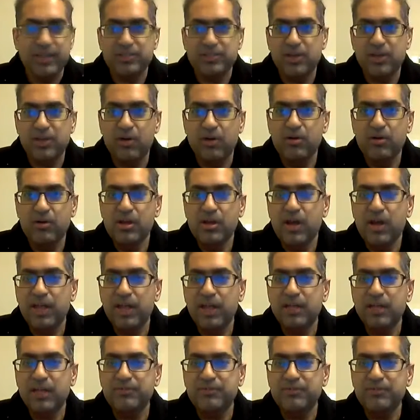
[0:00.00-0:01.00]
So I'd
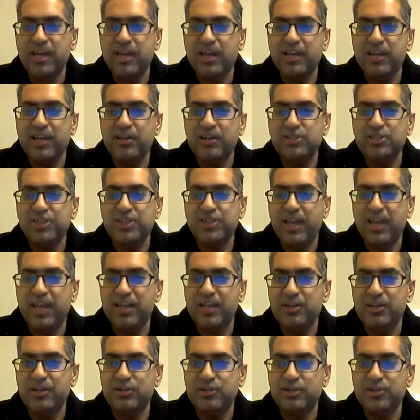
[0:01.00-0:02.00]
love to kind of
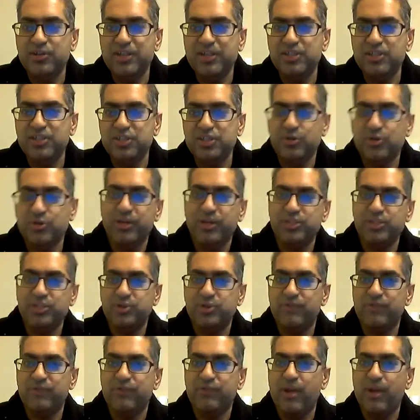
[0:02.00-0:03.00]
understand your transition or
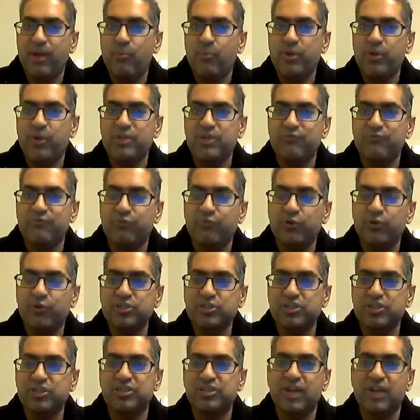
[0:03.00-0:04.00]
history from when you first
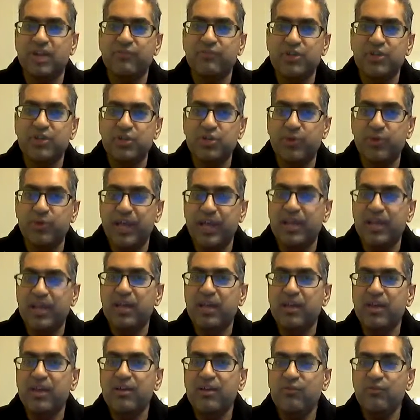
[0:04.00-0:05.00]
discovered doing
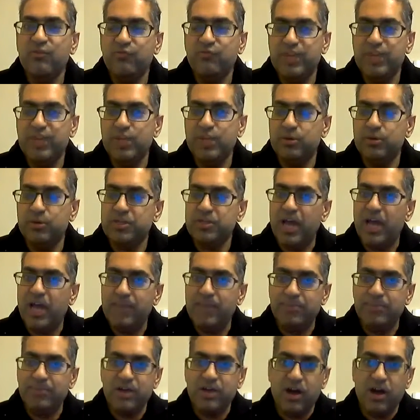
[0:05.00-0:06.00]
video
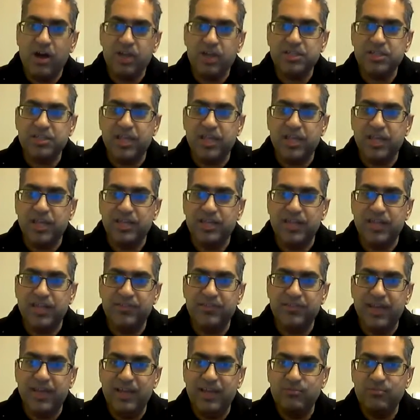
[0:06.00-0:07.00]
type content and
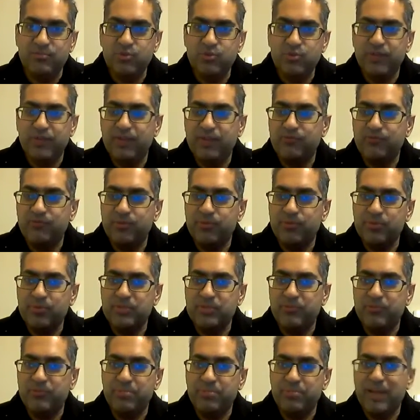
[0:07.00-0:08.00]
then moving from the
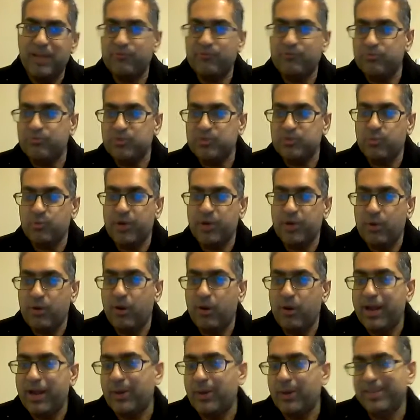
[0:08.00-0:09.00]
different platforms to where you
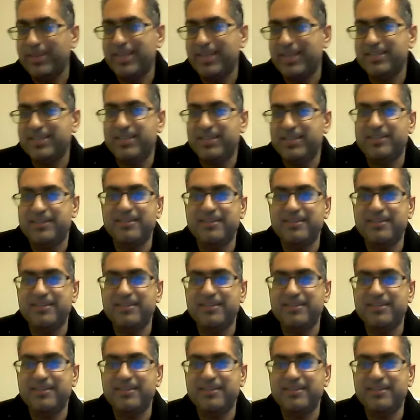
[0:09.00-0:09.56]
are now on LinkedIn.